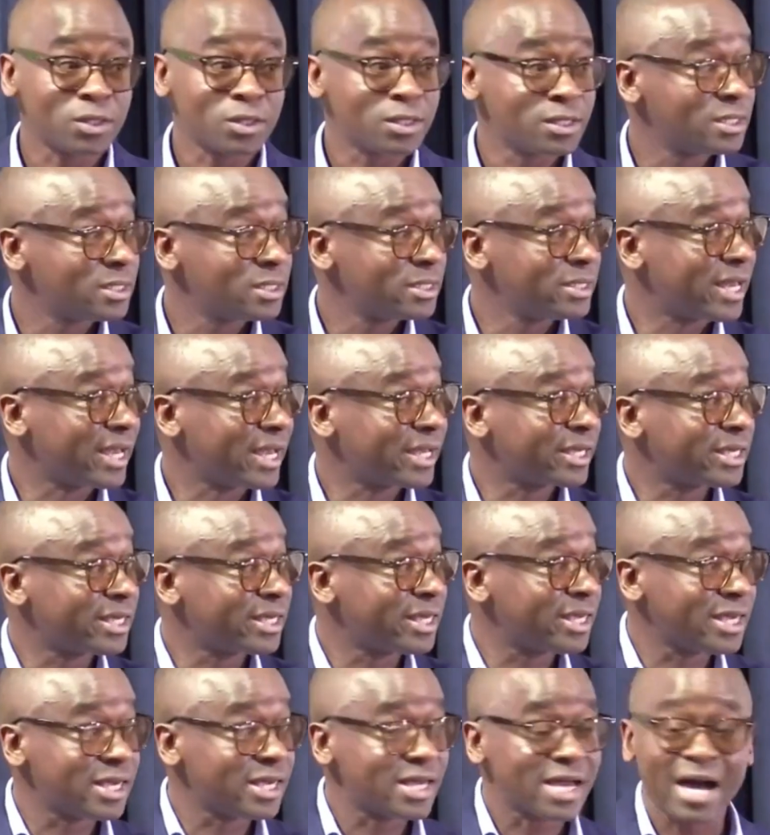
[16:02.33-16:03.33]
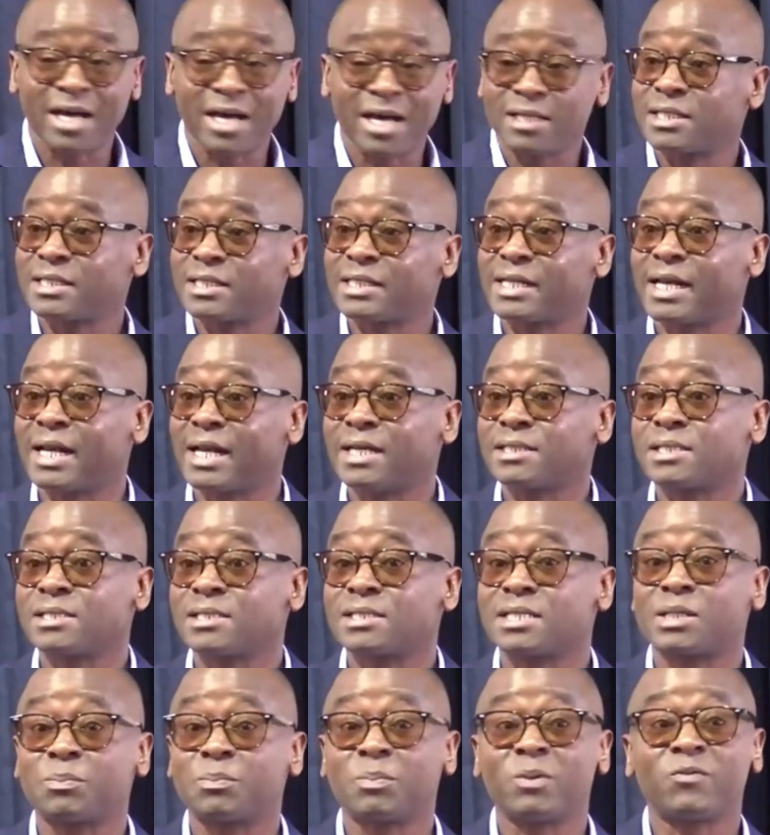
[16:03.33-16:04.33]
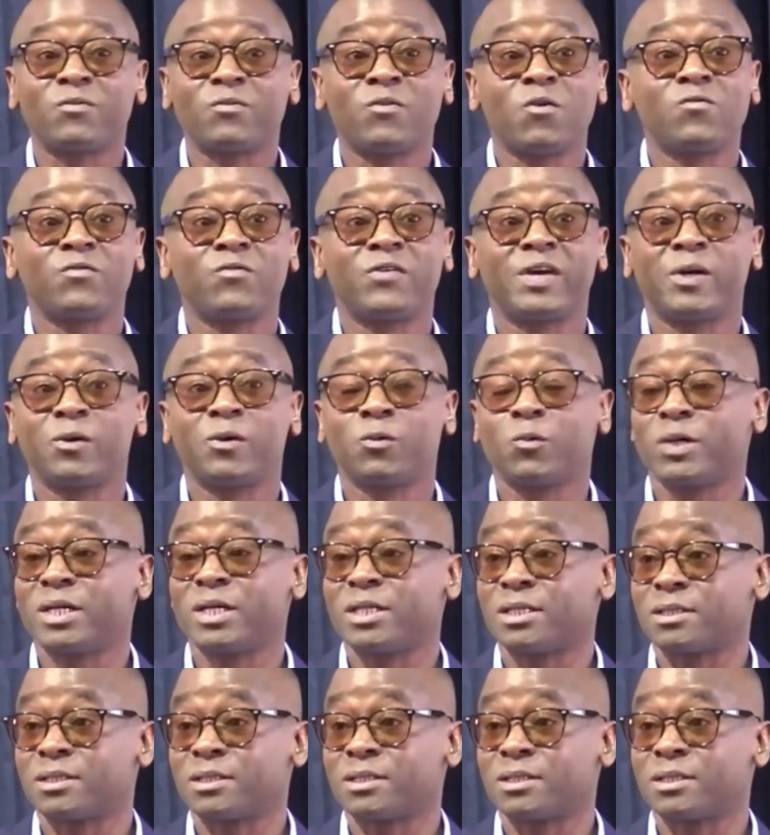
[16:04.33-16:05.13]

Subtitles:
there are key asset classes that perform very well.